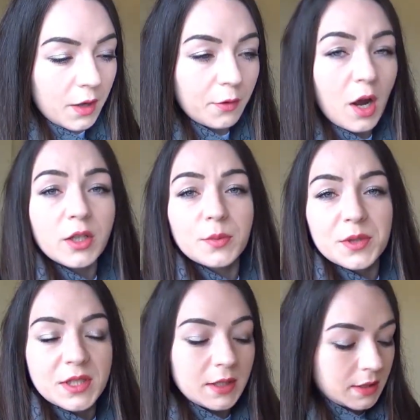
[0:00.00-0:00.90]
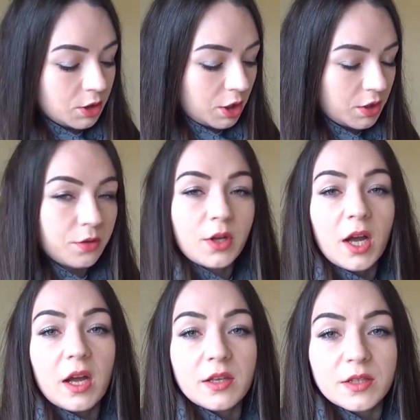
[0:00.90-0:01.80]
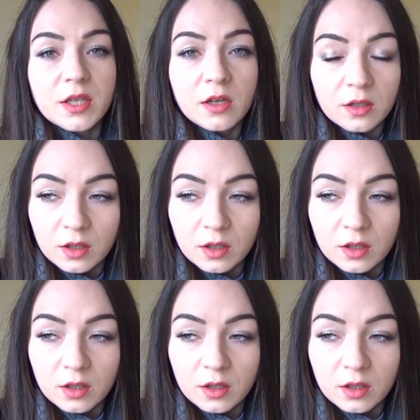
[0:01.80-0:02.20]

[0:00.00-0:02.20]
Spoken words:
have 100% suggest you guys